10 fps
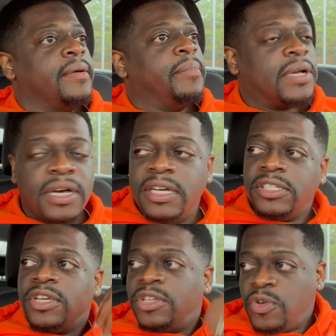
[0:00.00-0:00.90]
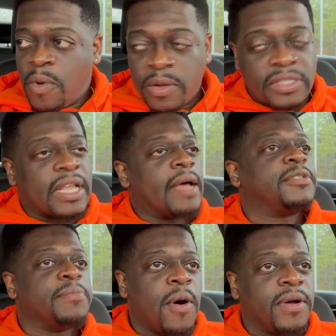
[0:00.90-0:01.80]
Because you won't stop
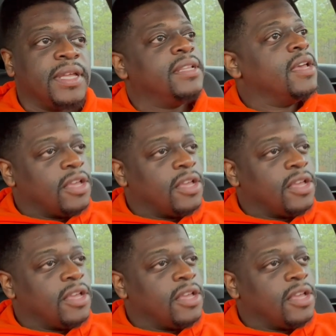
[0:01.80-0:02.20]
smoking.